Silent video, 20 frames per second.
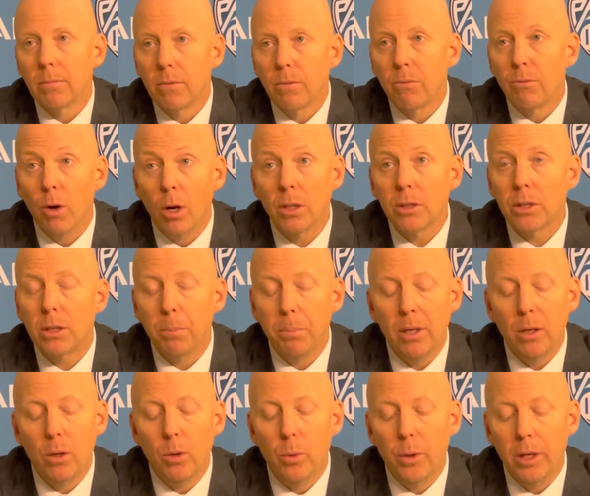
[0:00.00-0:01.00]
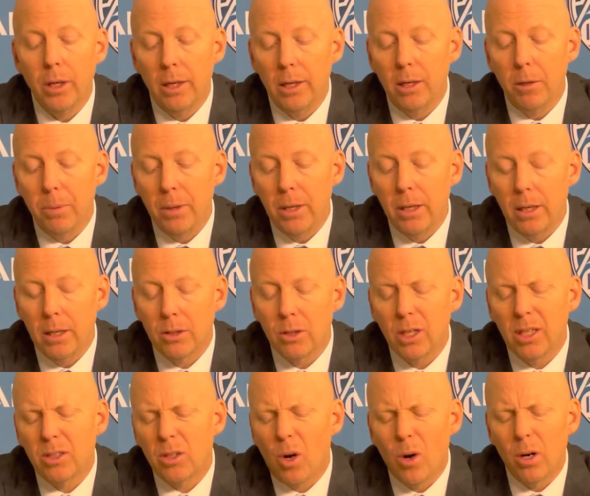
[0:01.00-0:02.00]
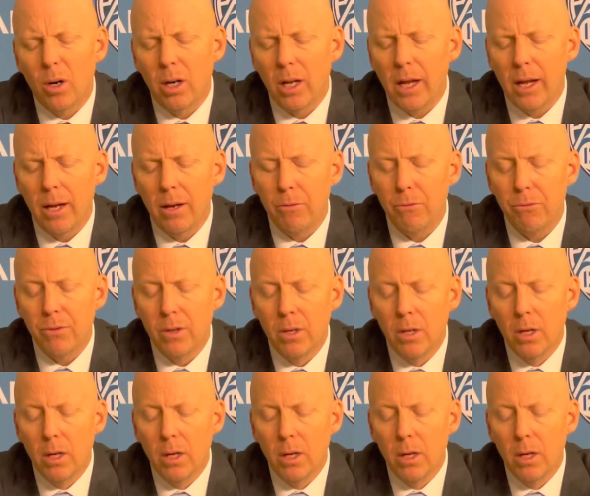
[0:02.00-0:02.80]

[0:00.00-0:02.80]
for us to be who we need to be, it's hard to have